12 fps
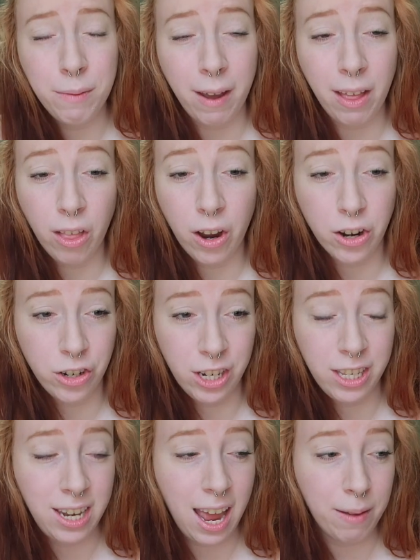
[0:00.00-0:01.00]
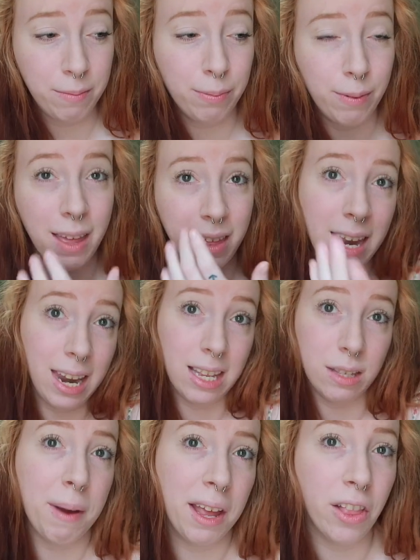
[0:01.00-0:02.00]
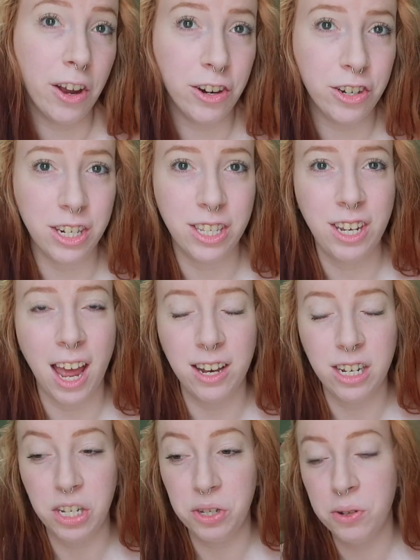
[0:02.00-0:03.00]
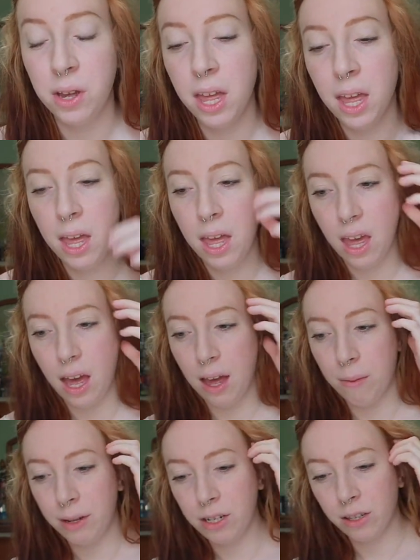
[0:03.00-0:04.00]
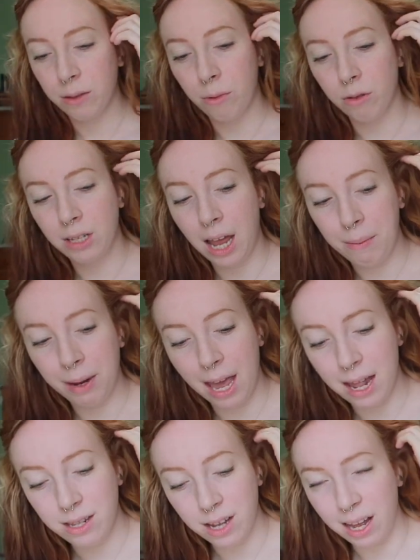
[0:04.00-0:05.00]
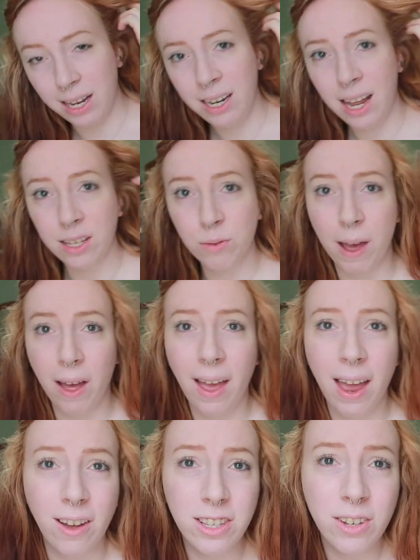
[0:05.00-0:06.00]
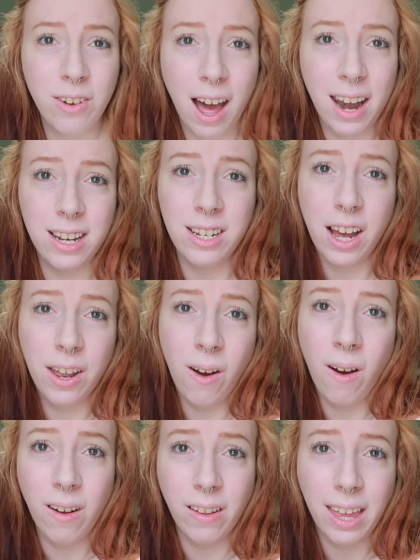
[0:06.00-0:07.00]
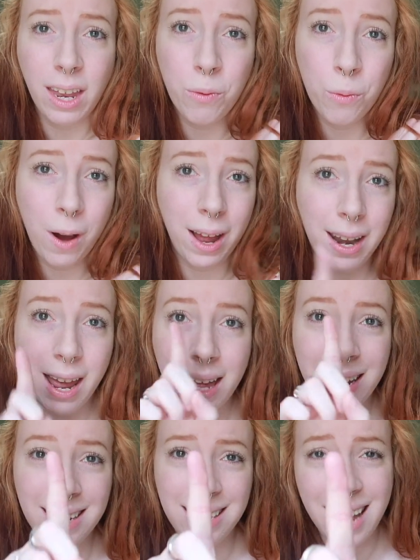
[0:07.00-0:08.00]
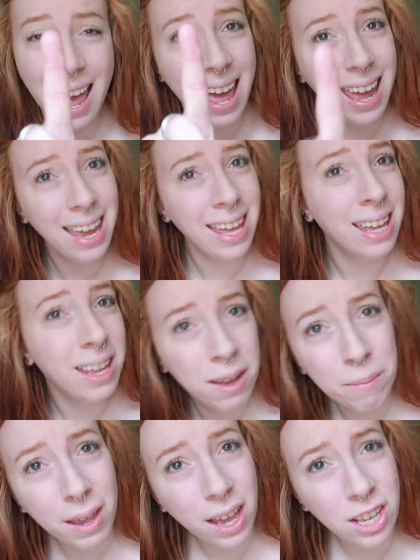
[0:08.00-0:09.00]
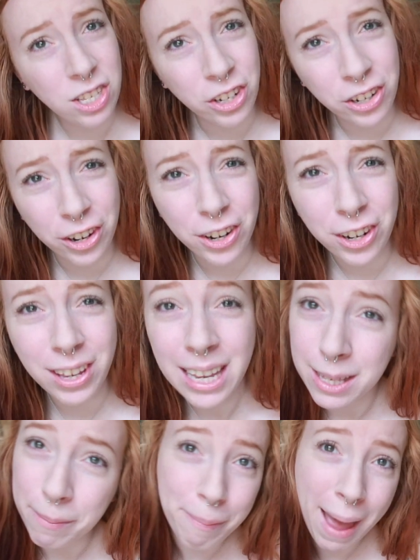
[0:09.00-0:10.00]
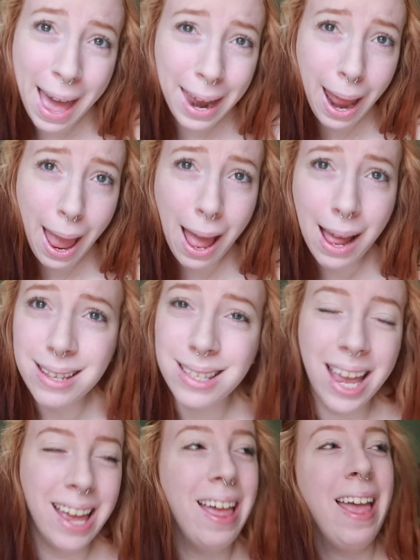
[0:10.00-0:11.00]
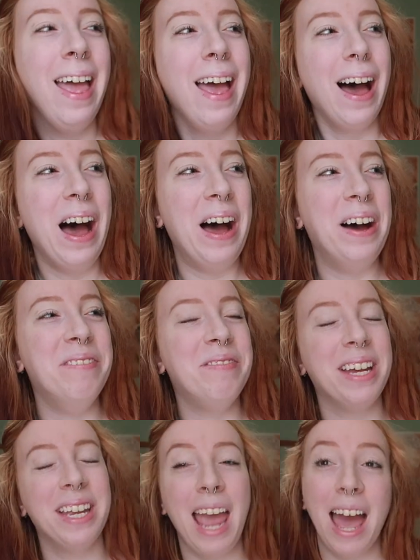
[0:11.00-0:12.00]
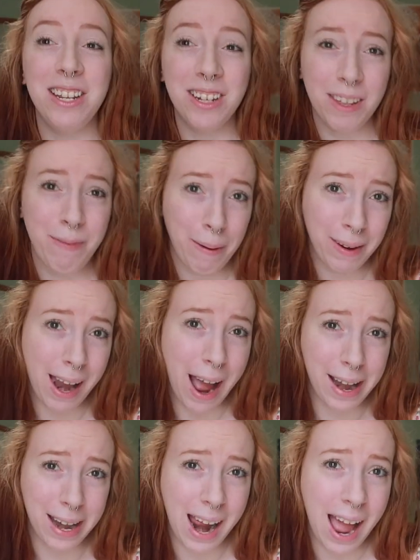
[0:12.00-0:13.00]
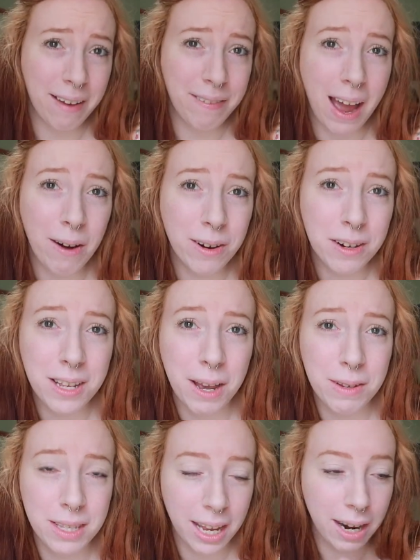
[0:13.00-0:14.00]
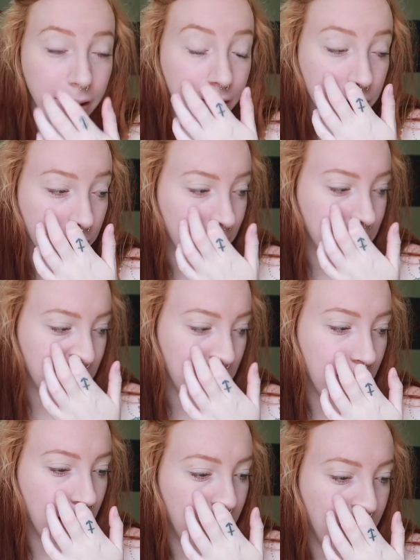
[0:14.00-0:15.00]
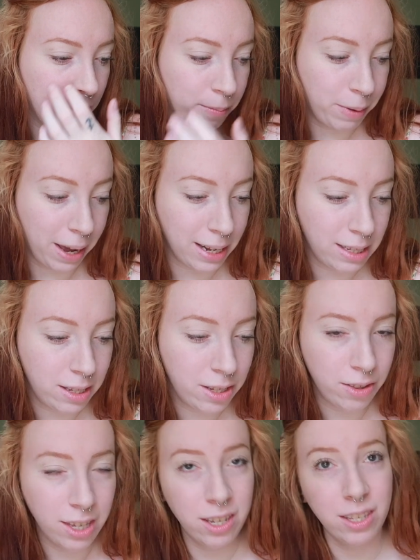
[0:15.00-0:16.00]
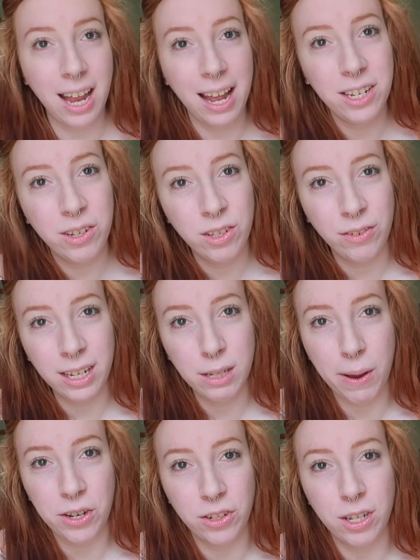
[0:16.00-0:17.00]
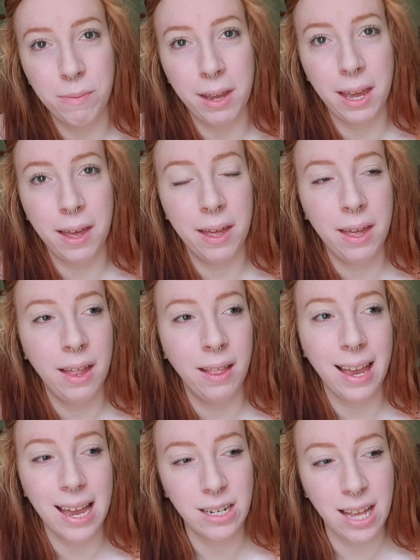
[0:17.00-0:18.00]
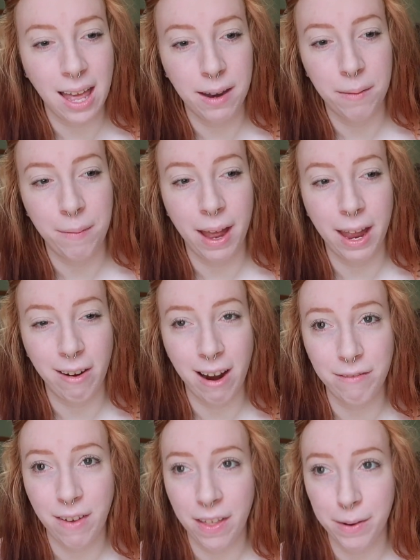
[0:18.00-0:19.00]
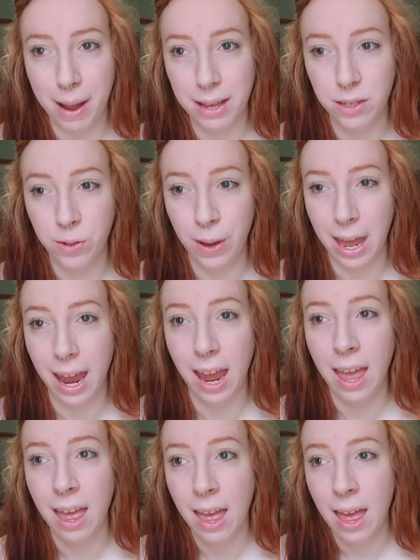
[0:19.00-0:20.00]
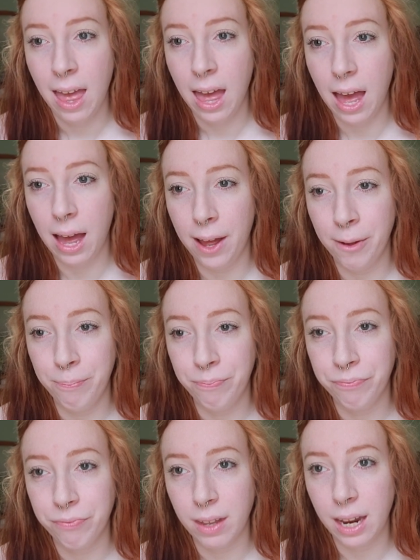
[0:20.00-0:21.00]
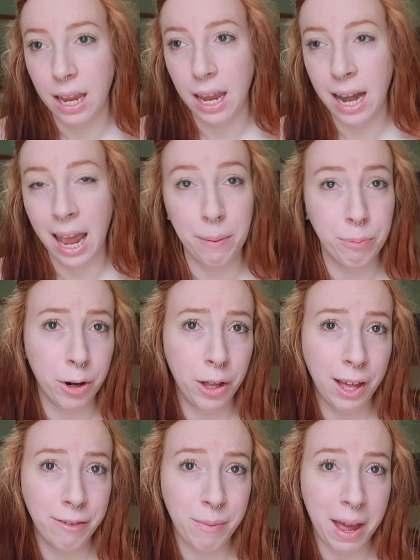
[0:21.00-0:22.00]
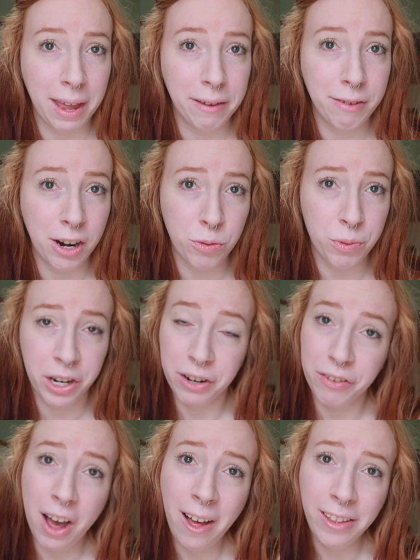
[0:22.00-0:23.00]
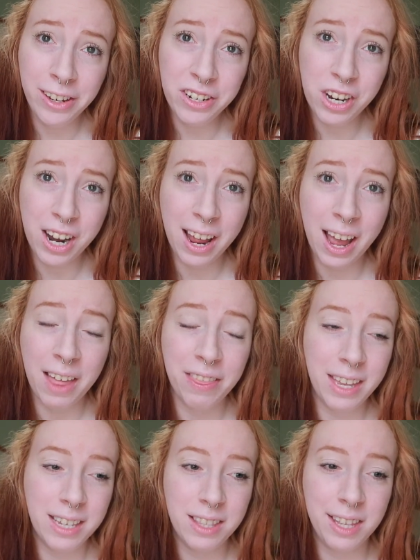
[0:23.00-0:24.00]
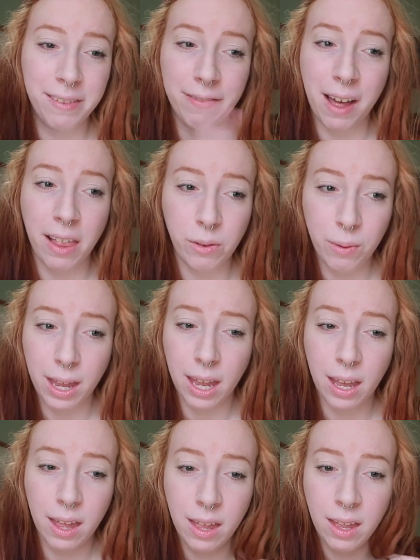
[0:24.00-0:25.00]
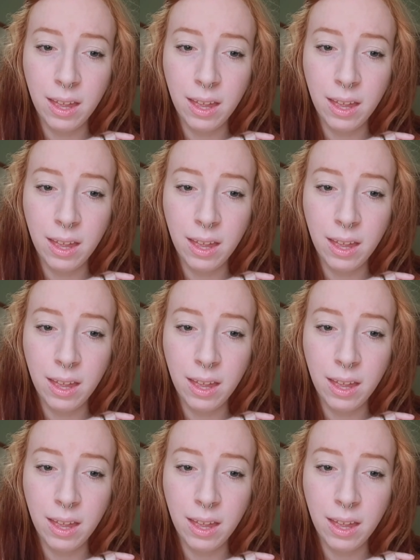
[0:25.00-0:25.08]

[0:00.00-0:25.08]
of my largest, it is my largest tattoo. It took the most time to get done as well. I also got it done all in one day because your girl is a badass. But yeah, it took about 9.5 hours. I was there, it was crazy. But so this tattoo is really special to me. Like I said, my grandfather passed away in April of my freshman year of college, and I got this the following